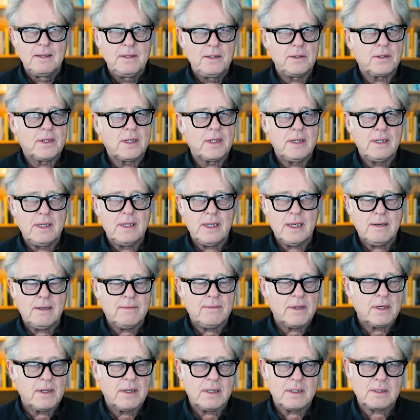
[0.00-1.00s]
you can
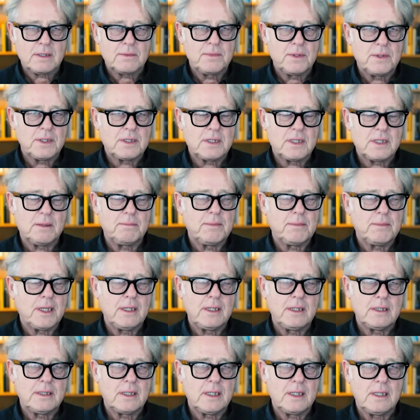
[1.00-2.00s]
never ask what somebody
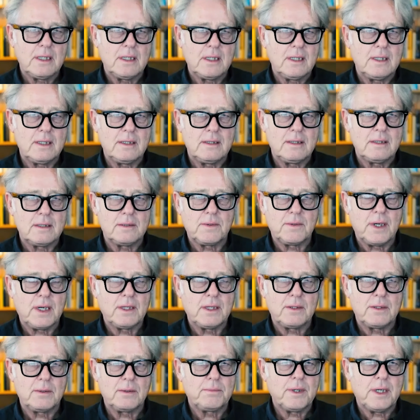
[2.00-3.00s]
is, is willing
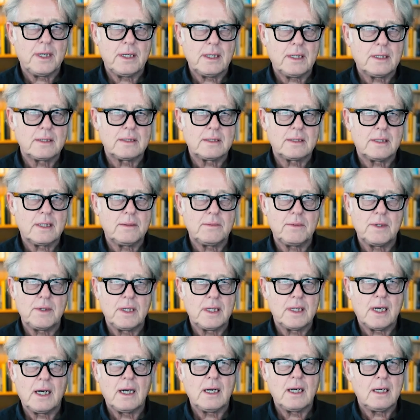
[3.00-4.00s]
to pay because they yeah. will
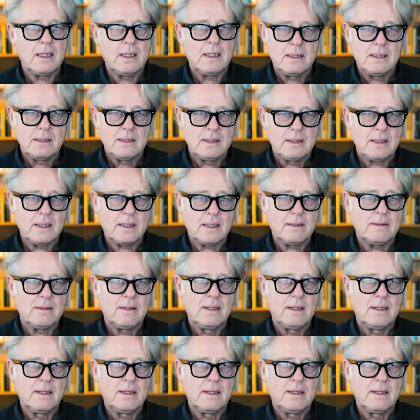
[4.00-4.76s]
lie. You yeah, know? they